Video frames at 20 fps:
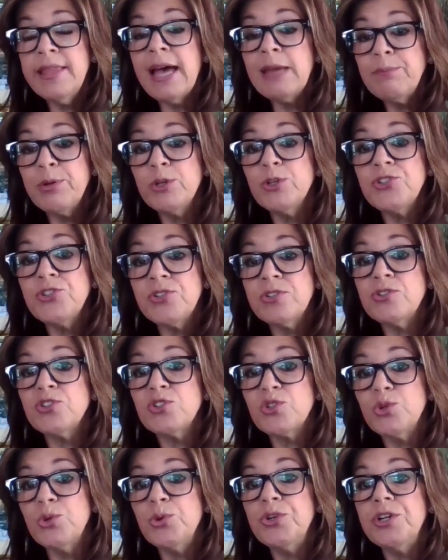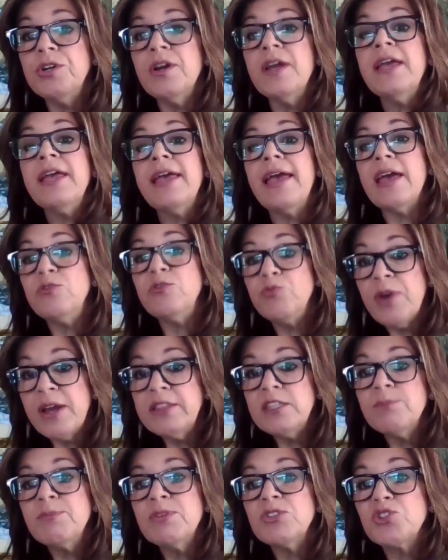that person's scooter and
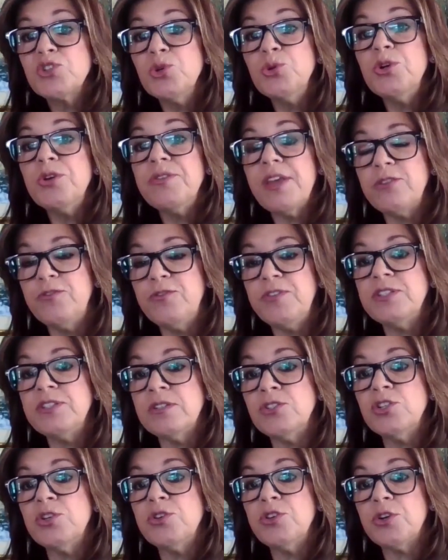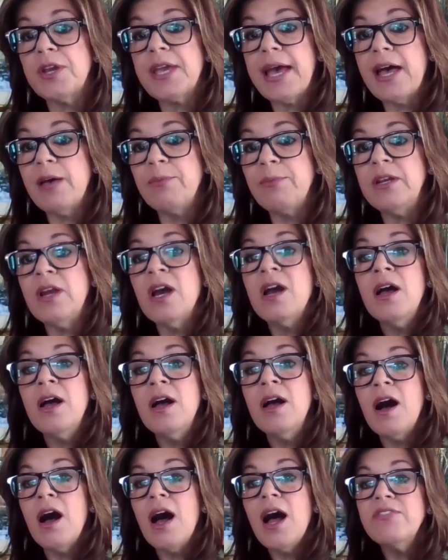rent them a scooter that fits into their cabin.
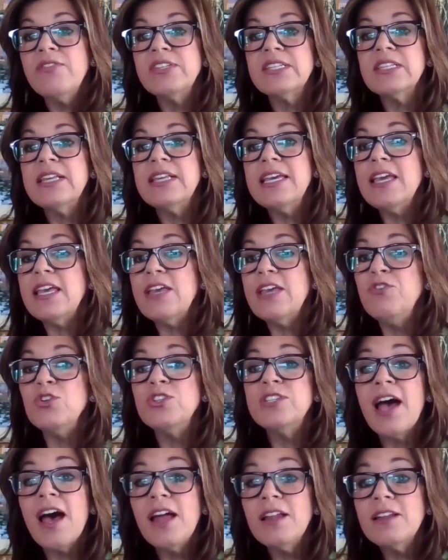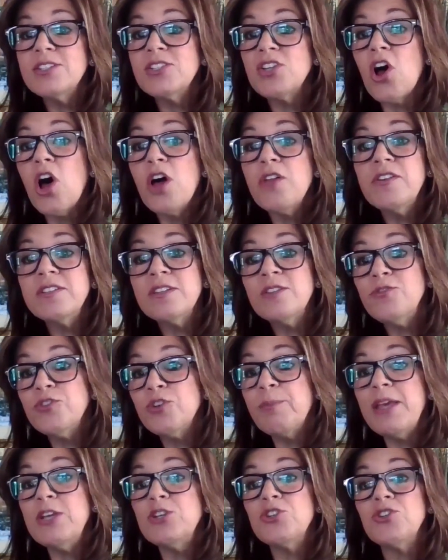Obviously, if you tell us all this
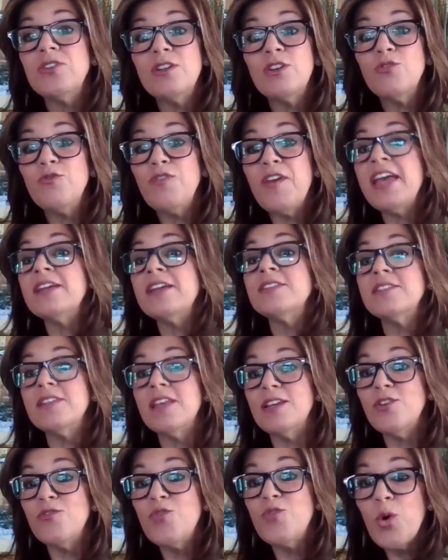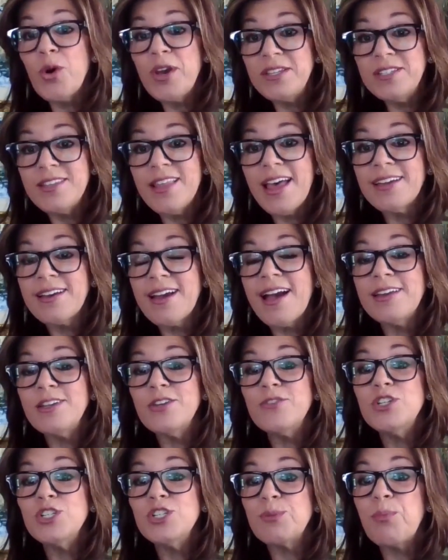information in advance, it avoids that
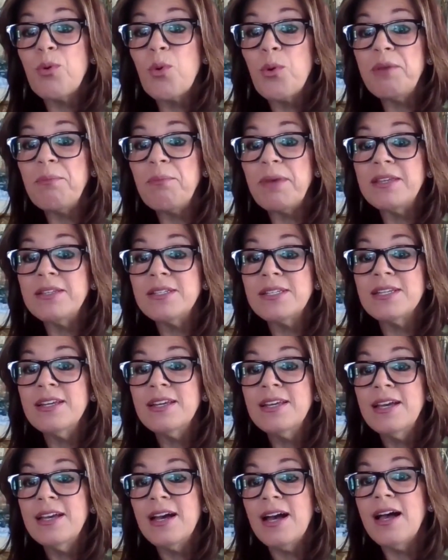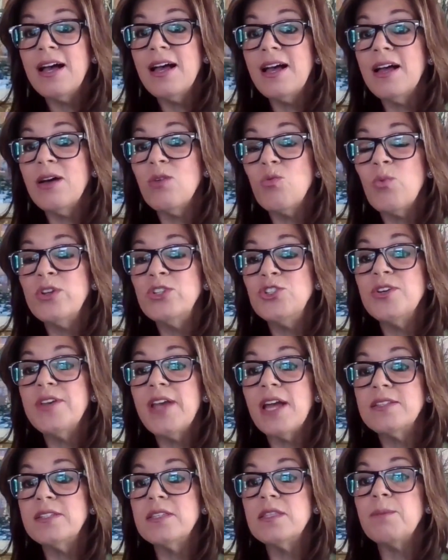kind of disappointment um, once you
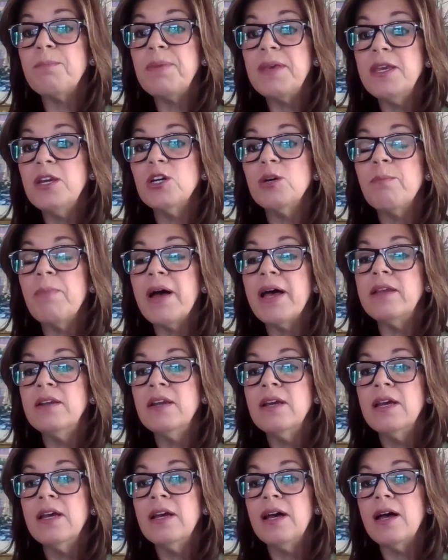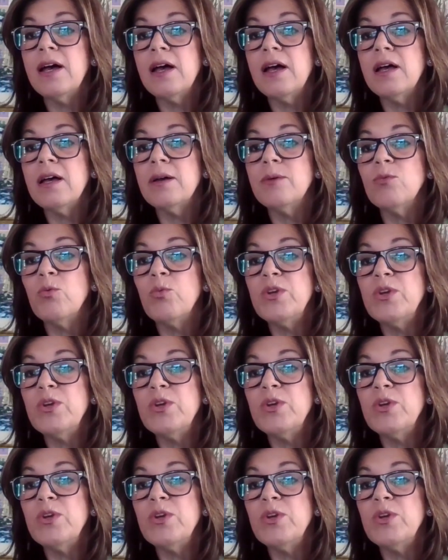get to the pier, but um,